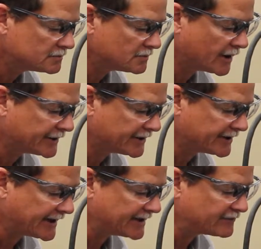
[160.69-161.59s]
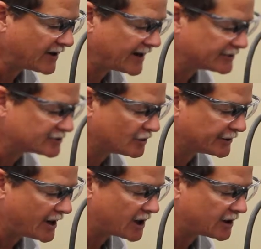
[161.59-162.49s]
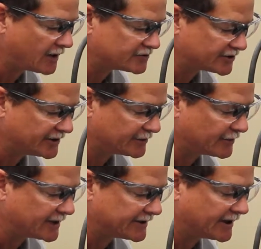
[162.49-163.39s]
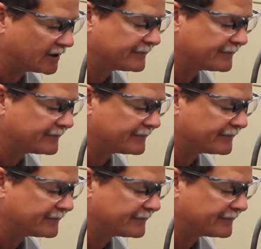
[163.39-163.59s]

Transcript: And then the Edgefinder is going to knock off center right there.